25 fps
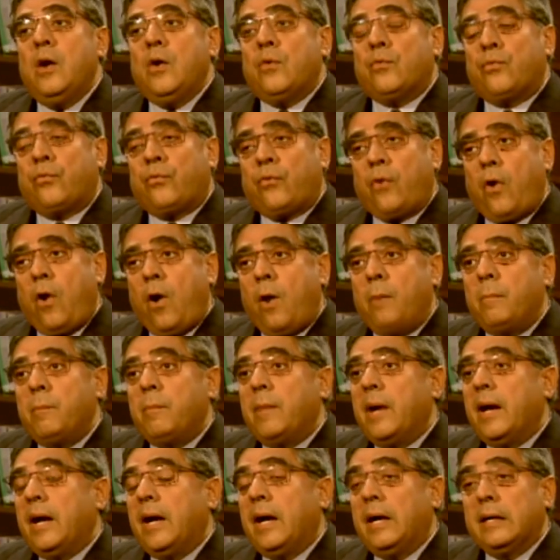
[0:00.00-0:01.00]

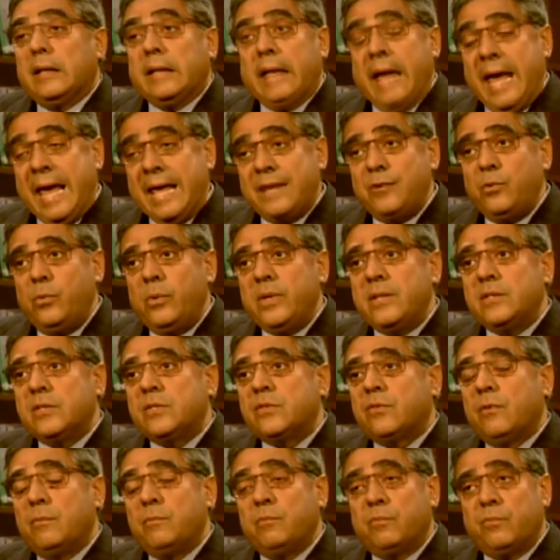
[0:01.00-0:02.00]
from uh,
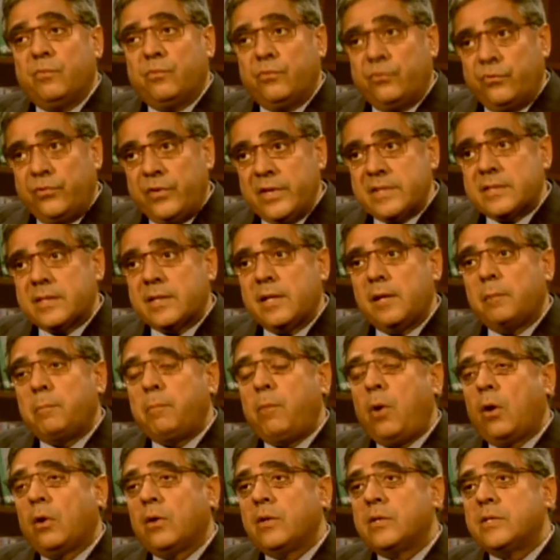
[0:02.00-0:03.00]
headwinds from fiscal
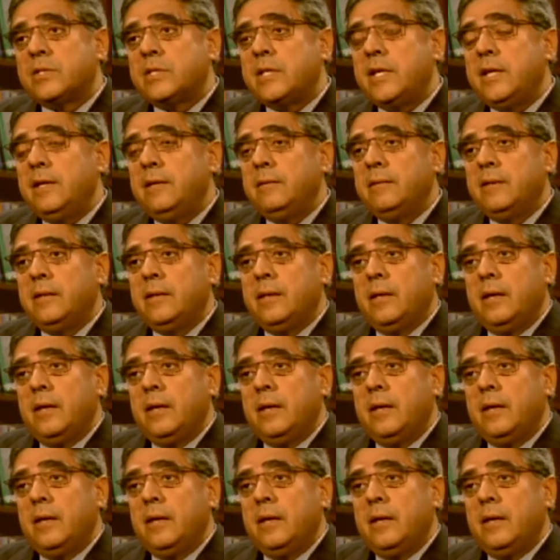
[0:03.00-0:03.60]
policy,